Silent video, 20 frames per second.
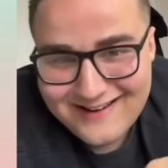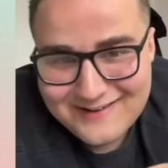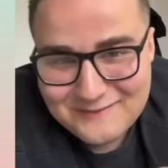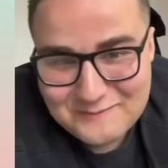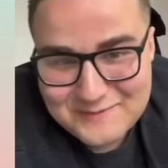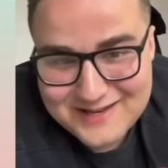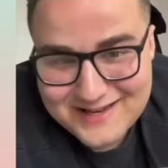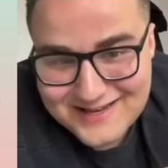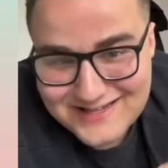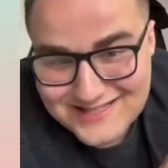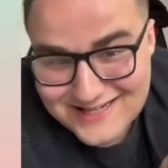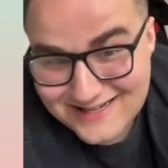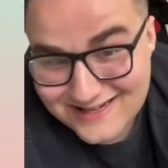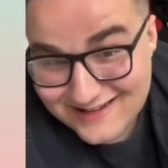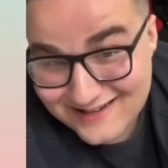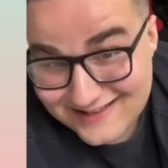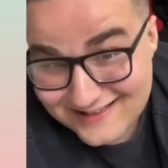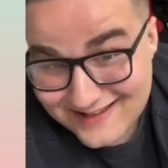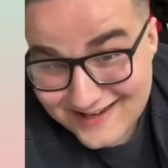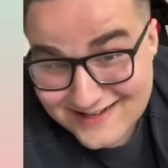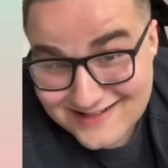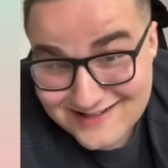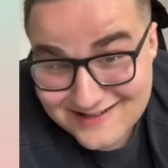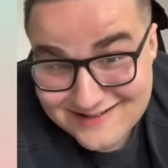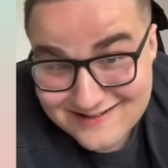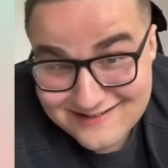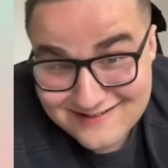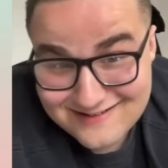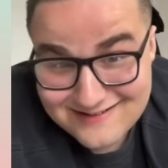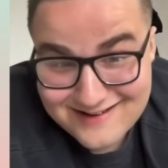because he neglected
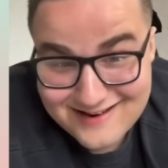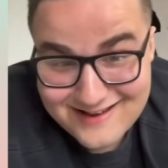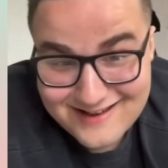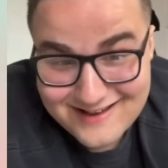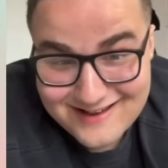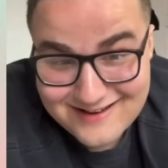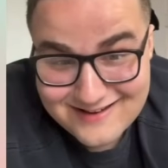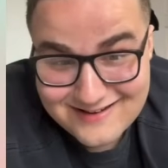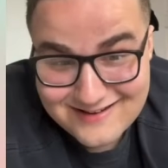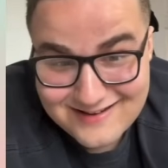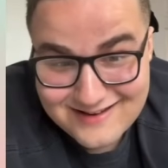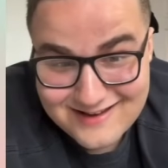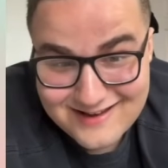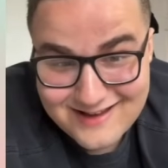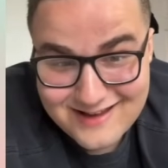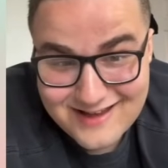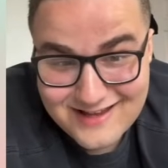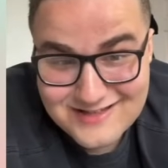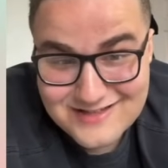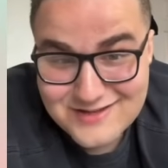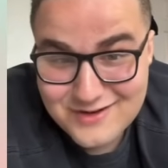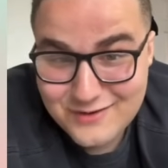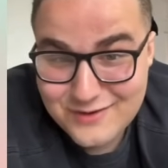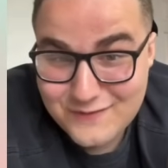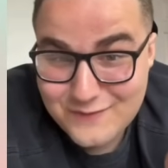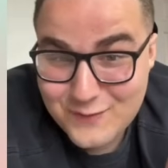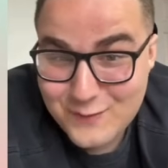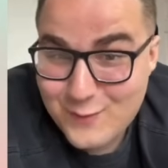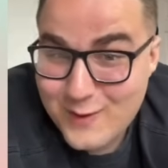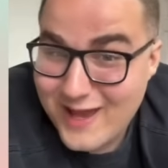her. And so
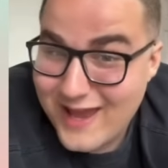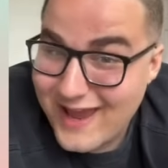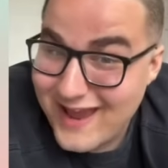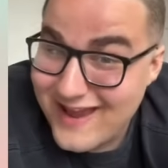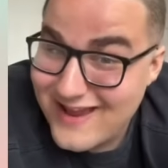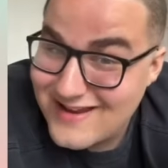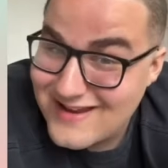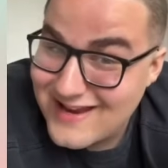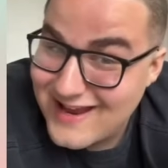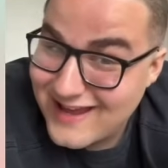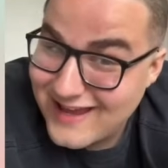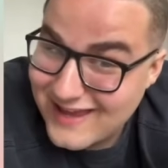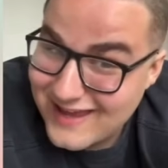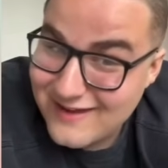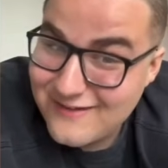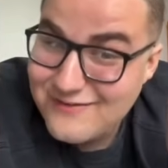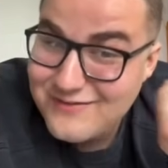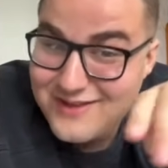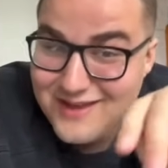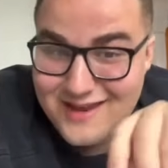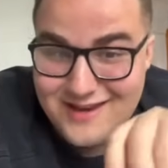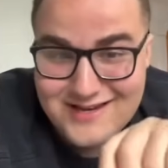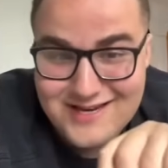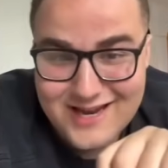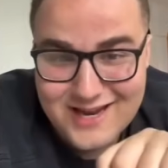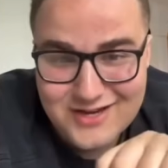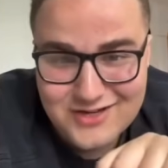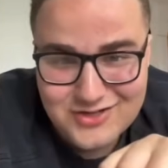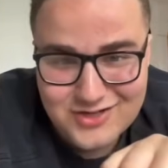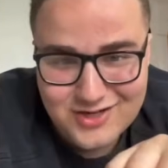if you can't give the
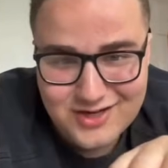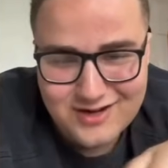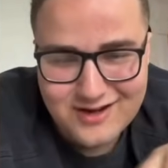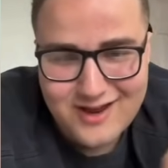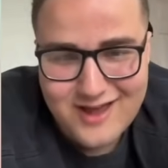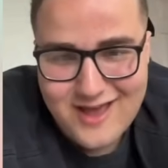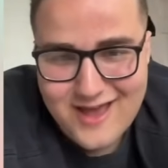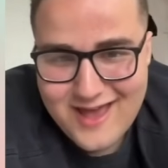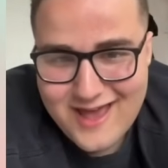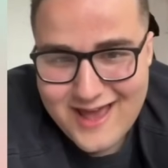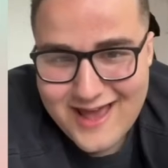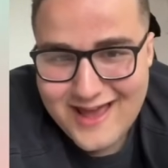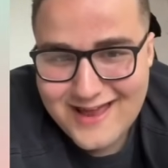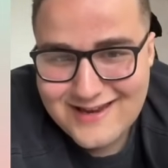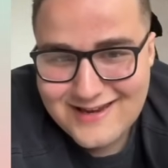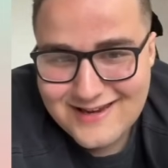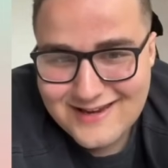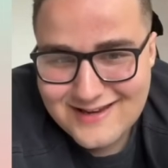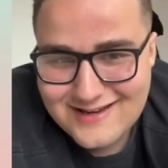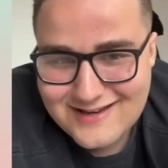attention and